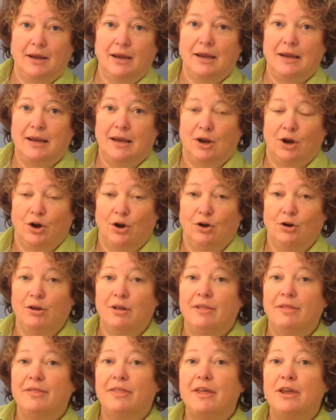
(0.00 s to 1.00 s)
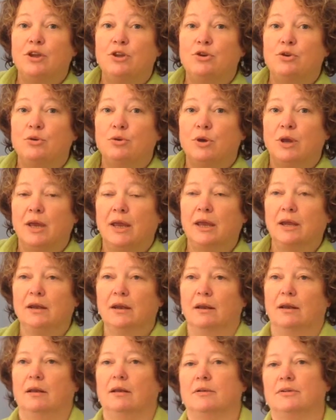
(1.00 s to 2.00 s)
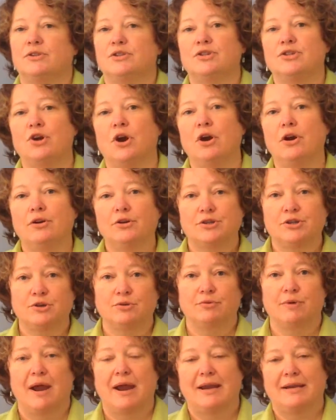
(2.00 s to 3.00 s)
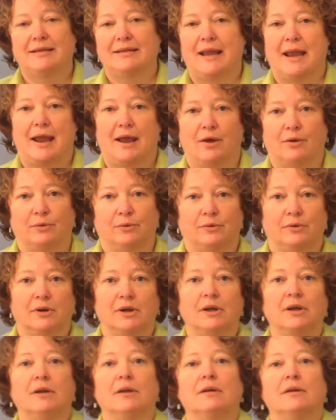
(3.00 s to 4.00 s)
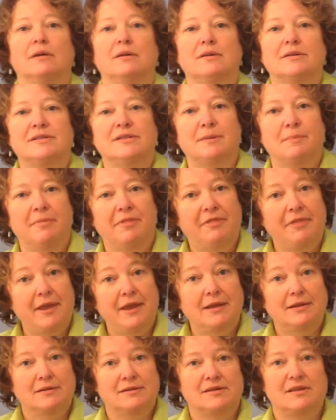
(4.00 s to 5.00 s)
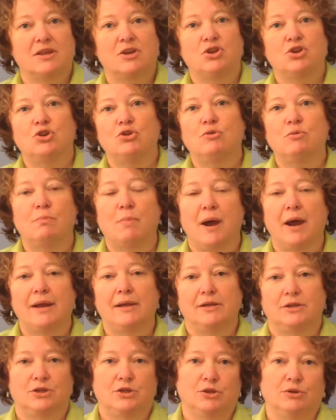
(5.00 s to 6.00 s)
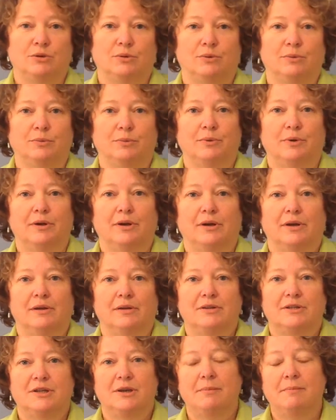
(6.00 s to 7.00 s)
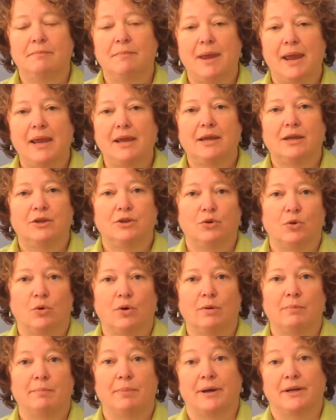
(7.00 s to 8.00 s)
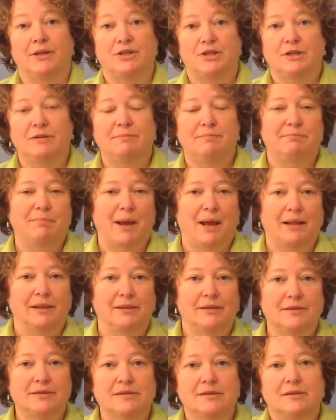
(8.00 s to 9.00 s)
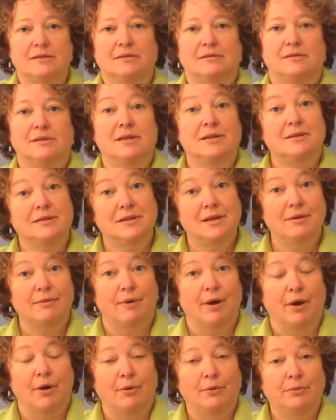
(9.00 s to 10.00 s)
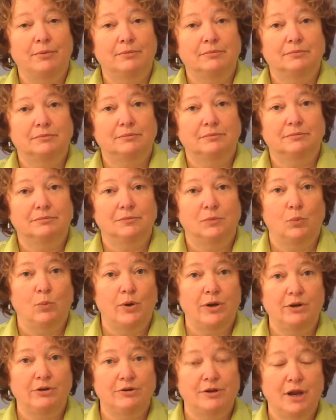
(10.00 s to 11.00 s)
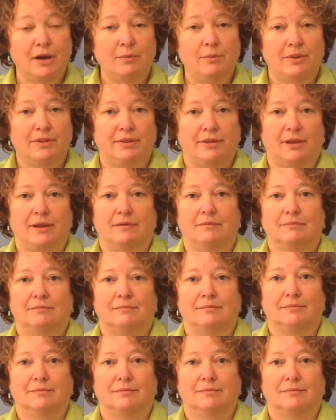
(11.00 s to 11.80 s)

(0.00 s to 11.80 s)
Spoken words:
here that you can start to write down some things that you might do to make your budget balance to zero when you're done with it.